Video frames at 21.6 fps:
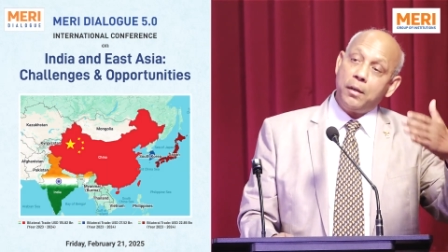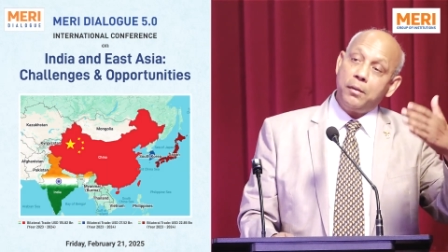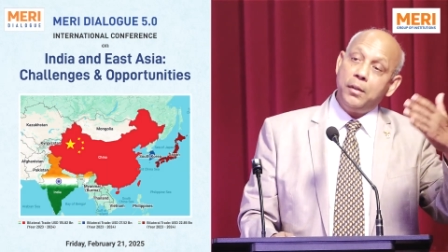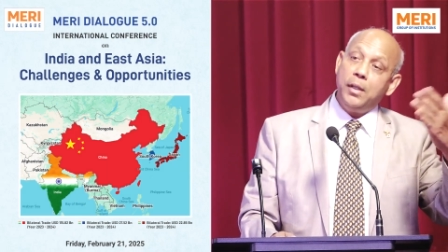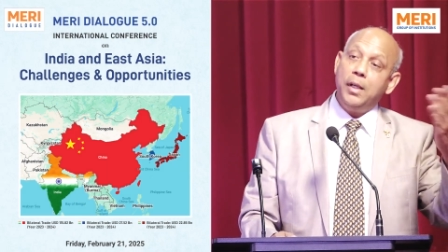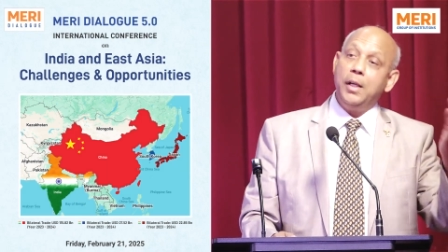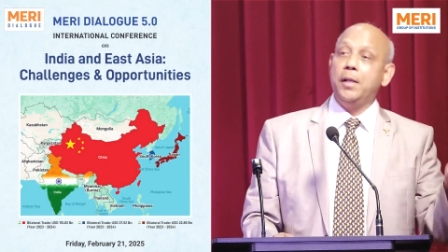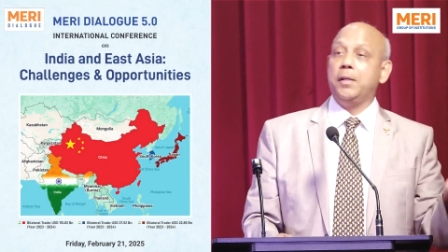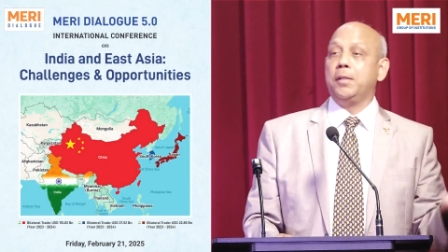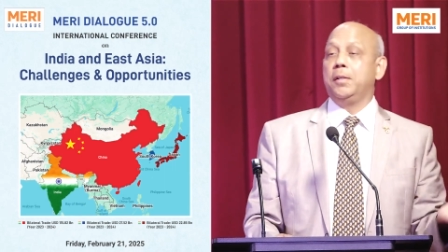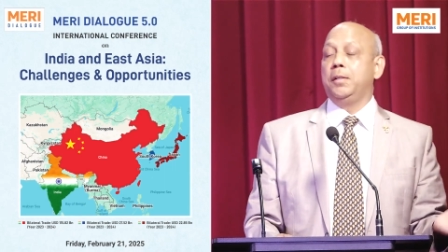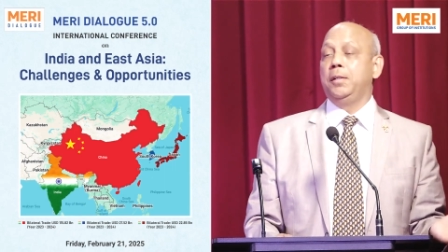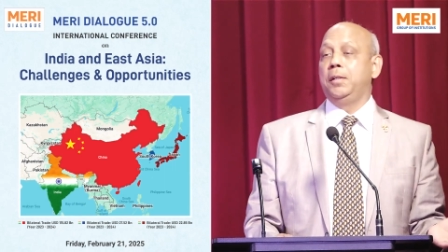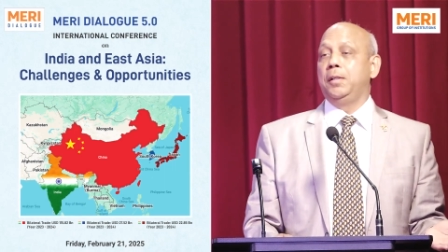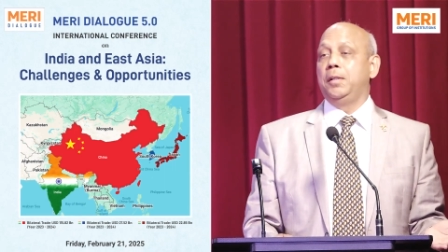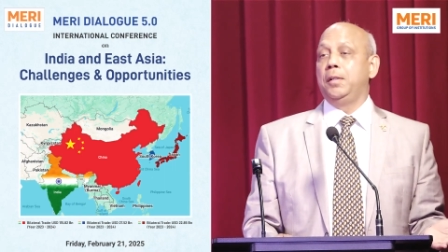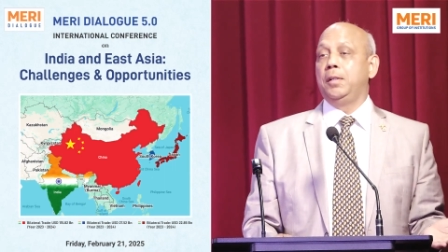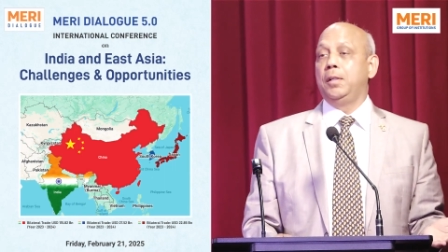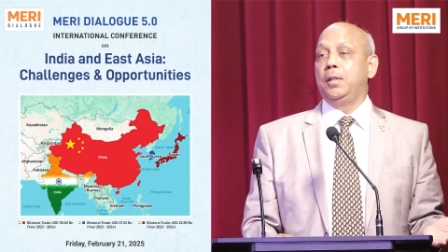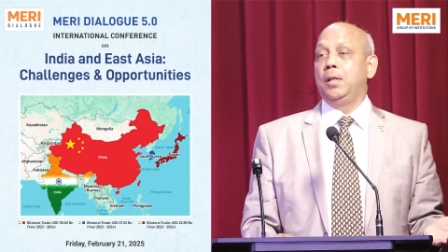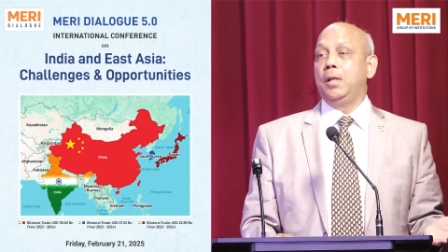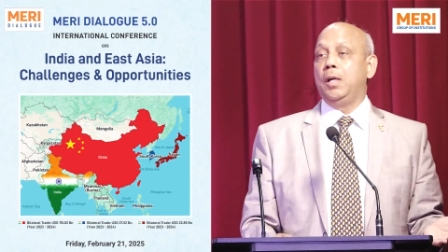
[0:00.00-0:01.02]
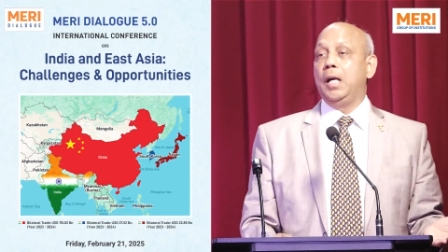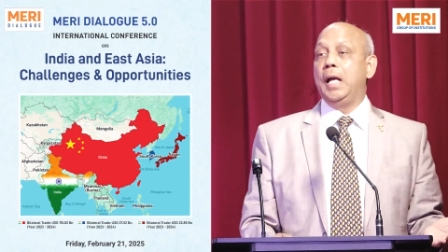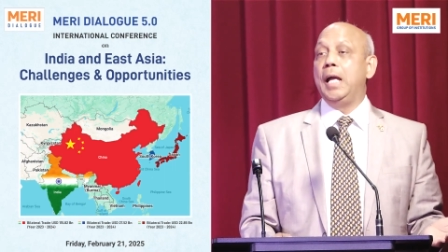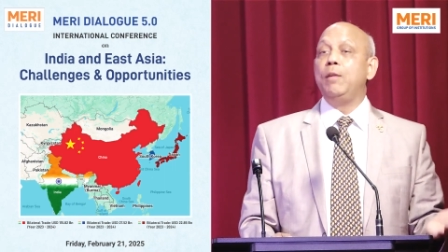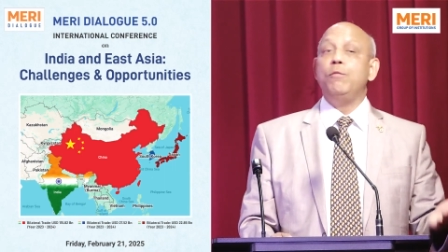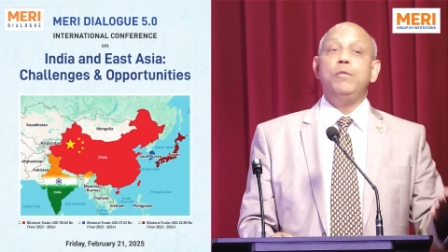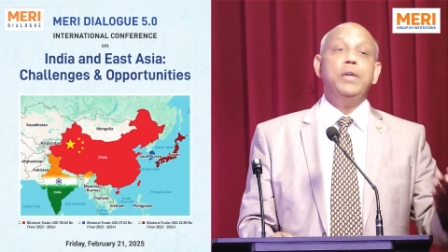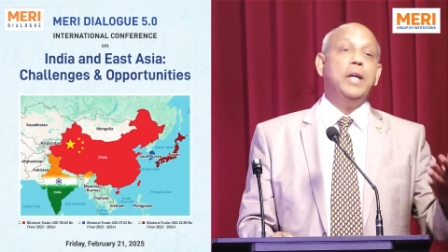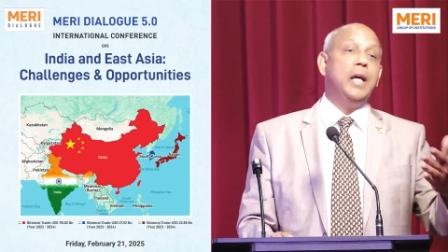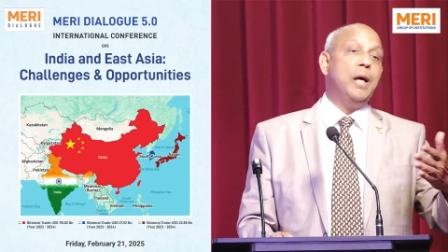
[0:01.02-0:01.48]
there,
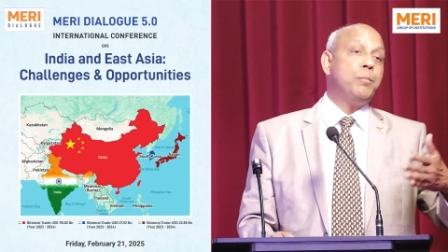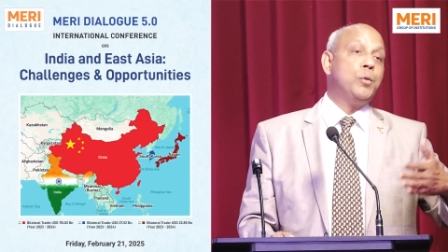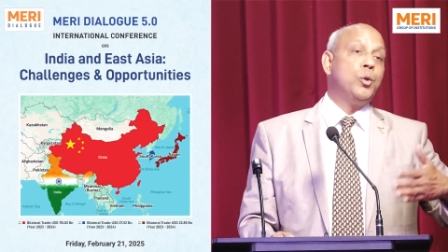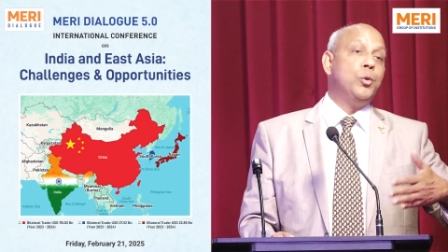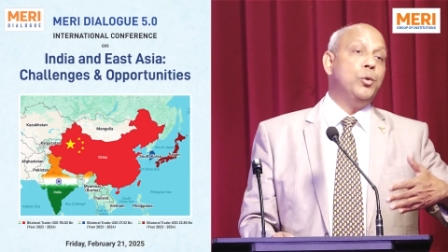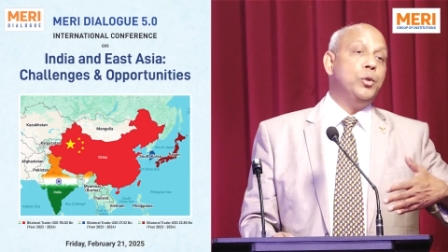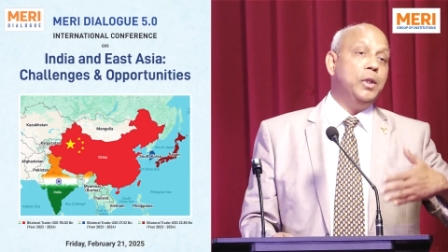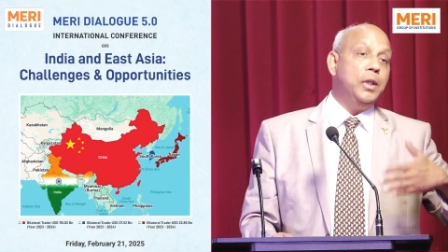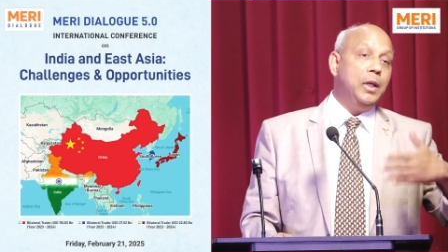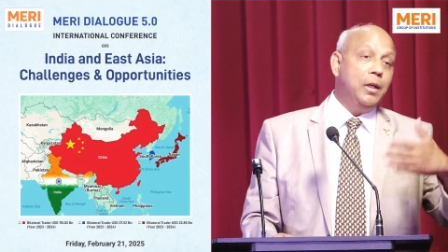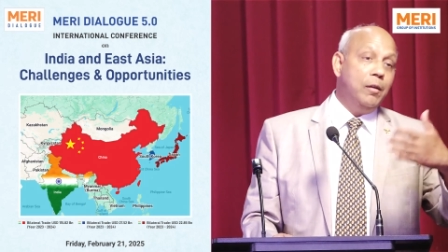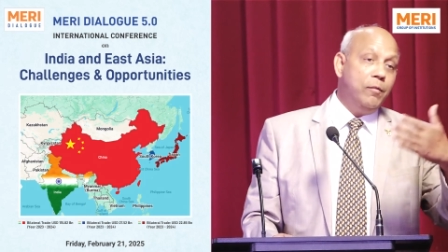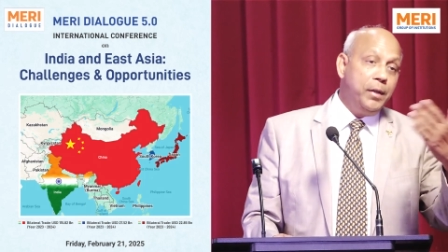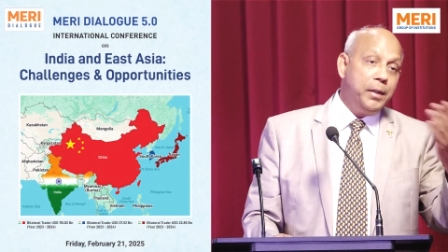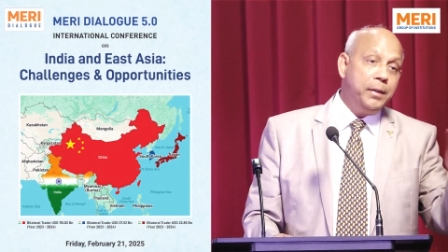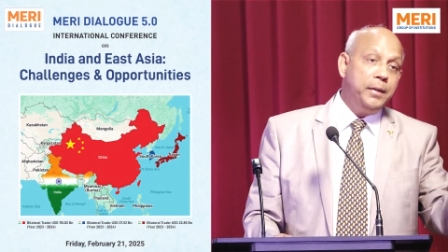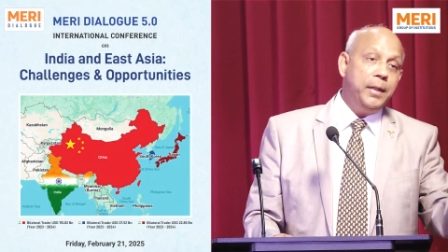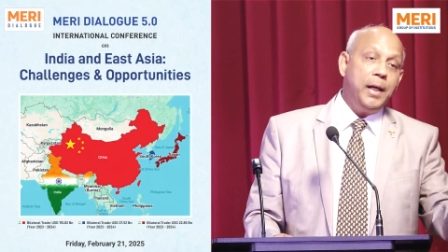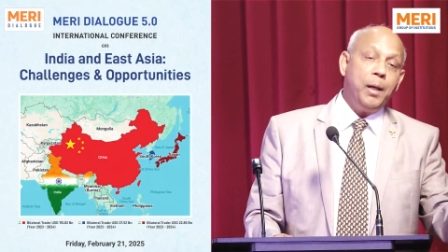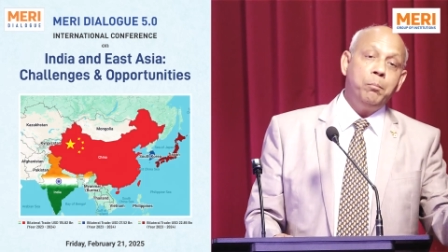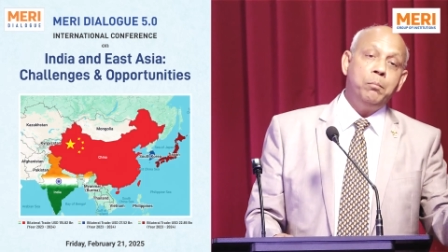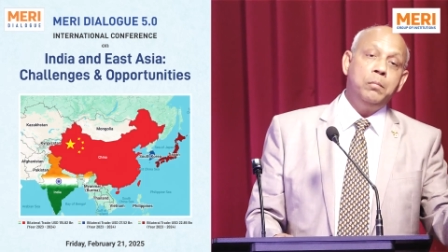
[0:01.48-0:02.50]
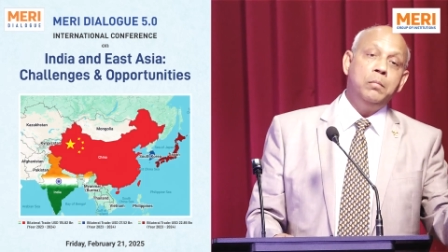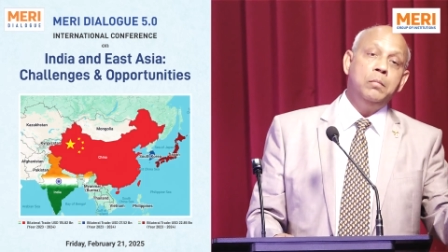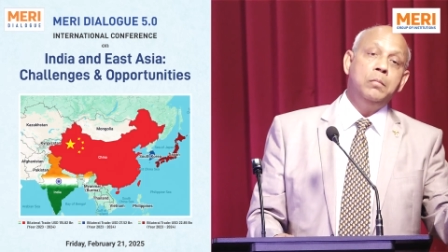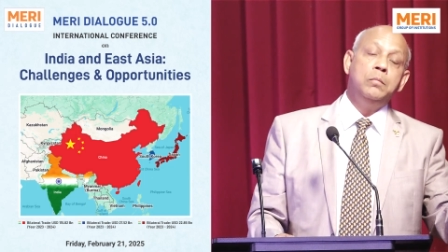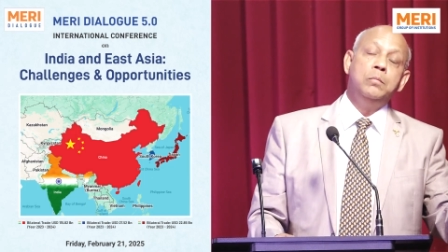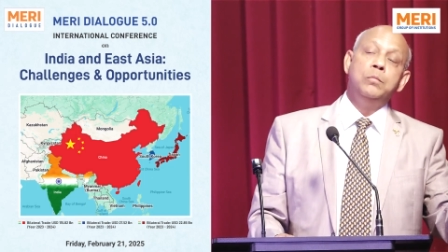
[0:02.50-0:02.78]
and we have to deal with them.